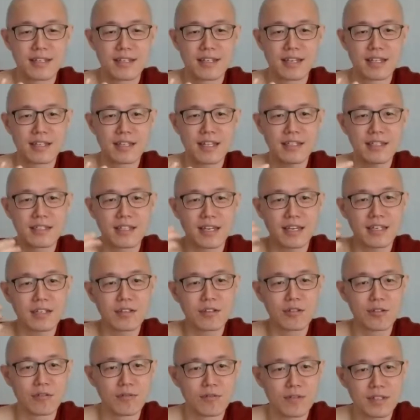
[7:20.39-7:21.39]
and then the other
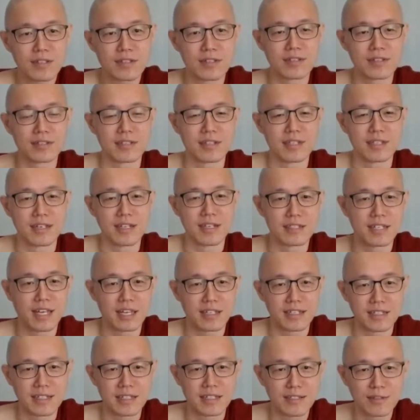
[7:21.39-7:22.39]
novice is the
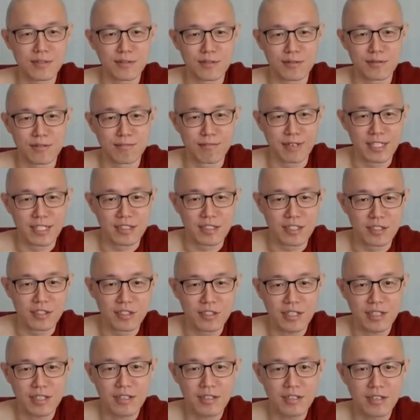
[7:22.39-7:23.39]
attendant to my
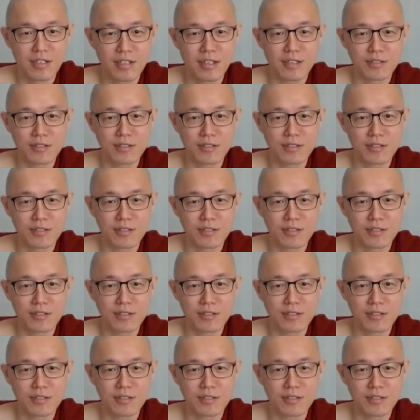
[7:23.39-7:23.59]
teacher.